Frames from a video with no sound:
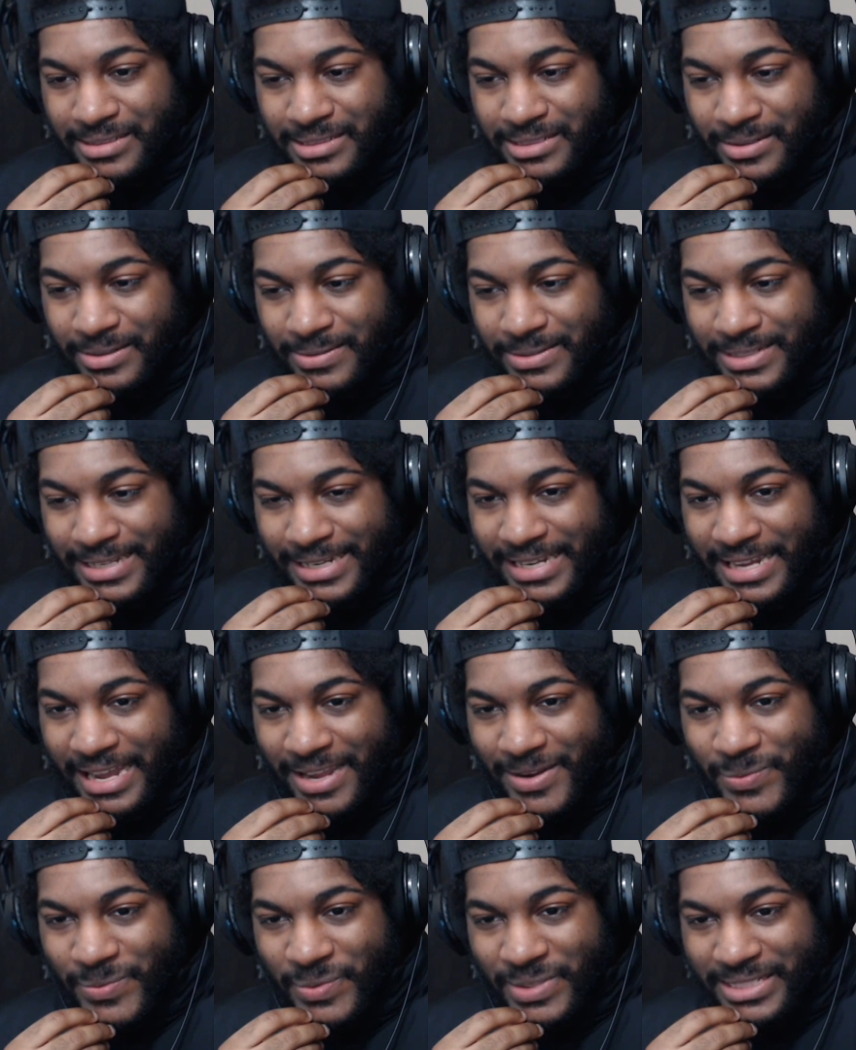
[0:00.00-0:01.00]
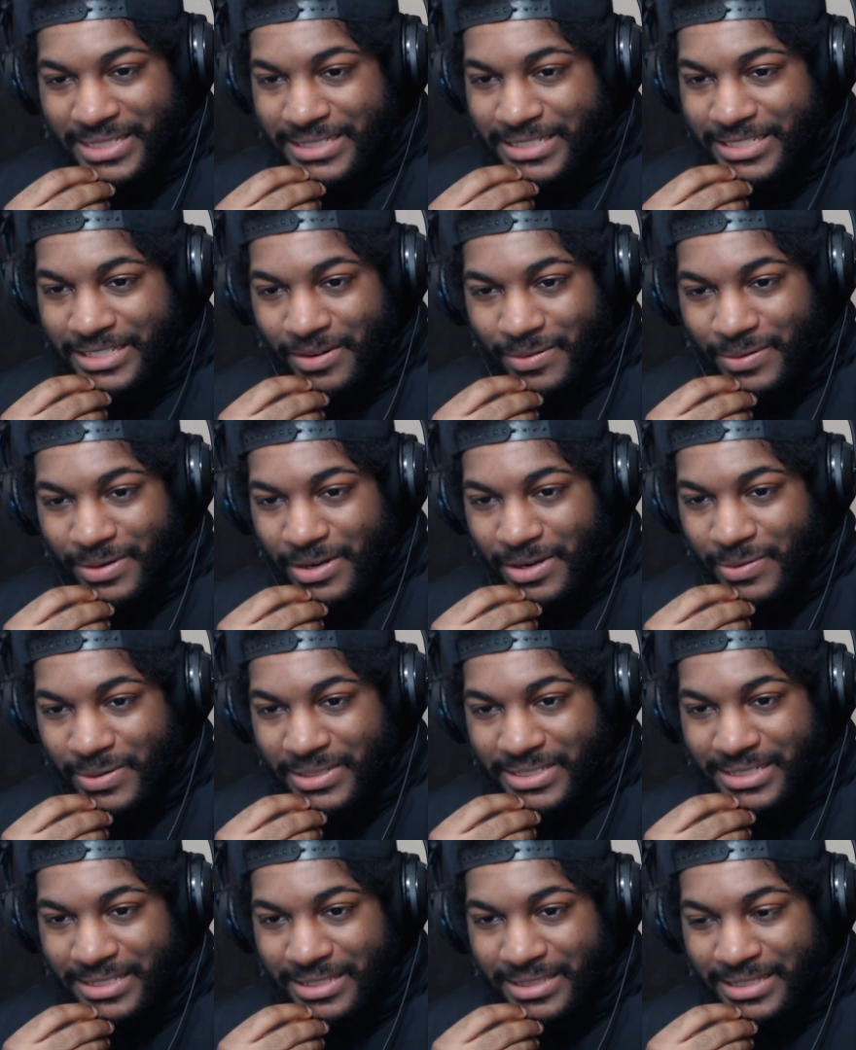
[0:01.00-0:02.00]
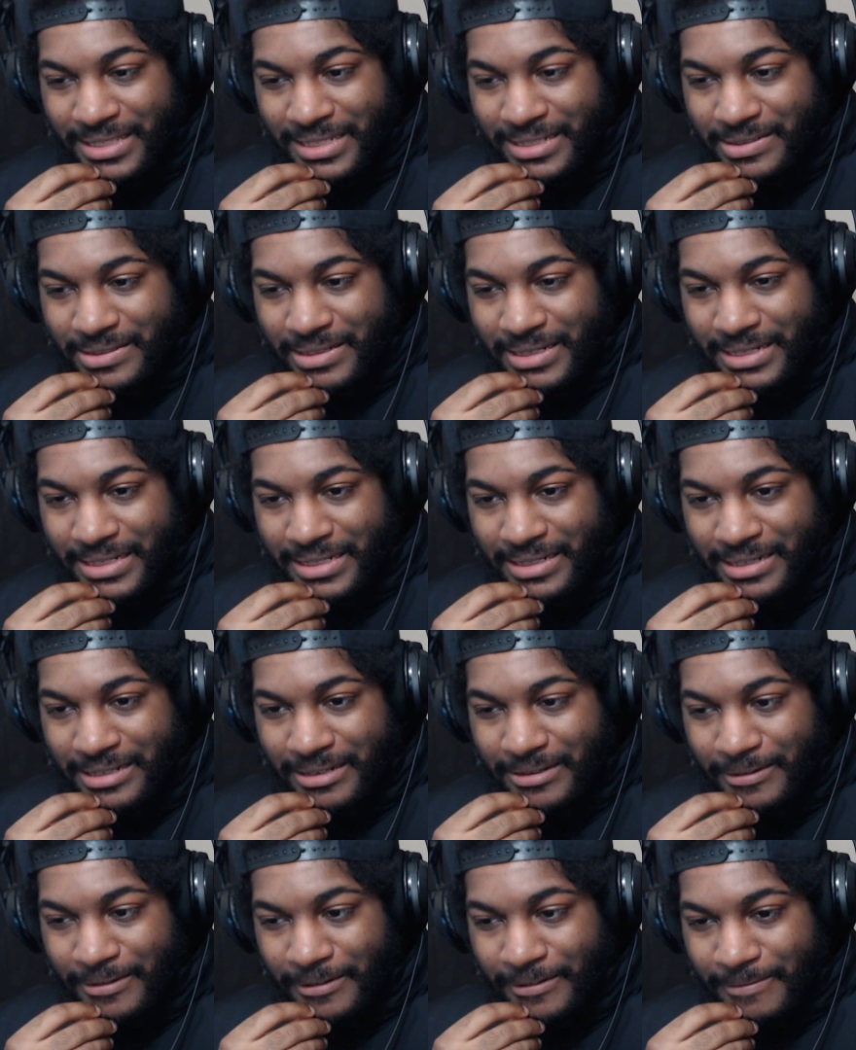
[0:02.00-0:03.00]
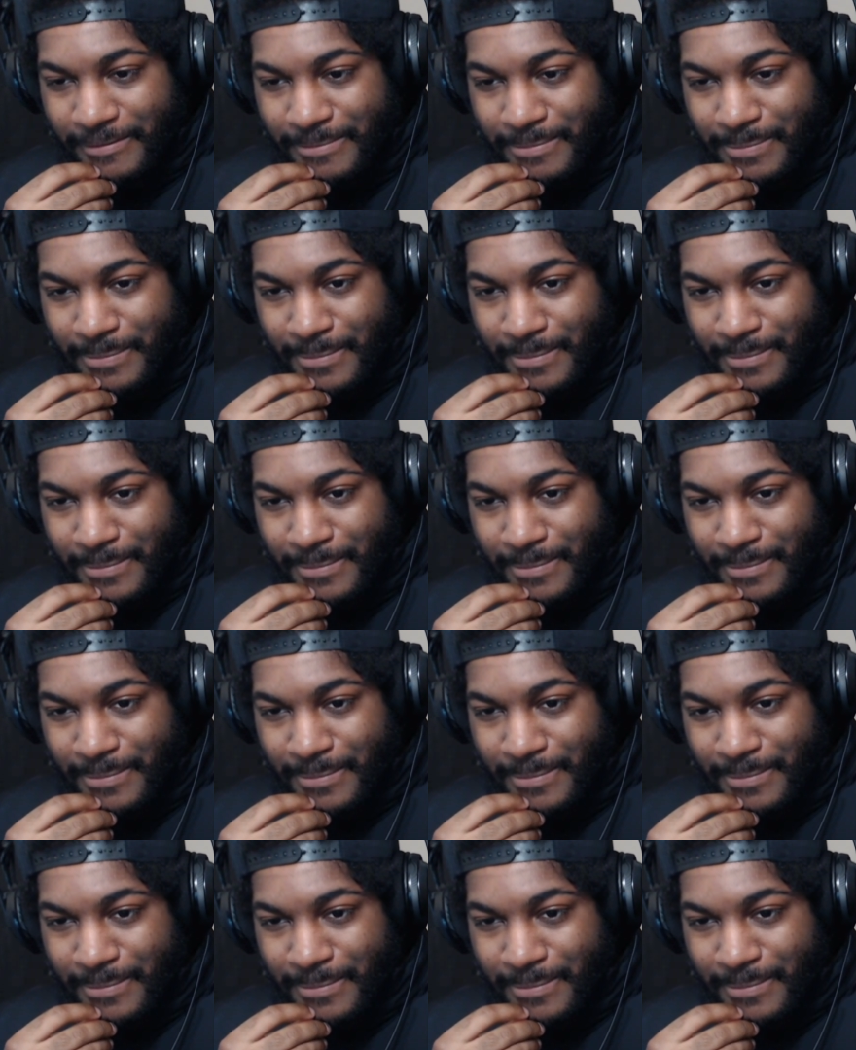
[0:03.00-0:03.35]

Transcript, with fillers: So, like, I really don't know what to think right now.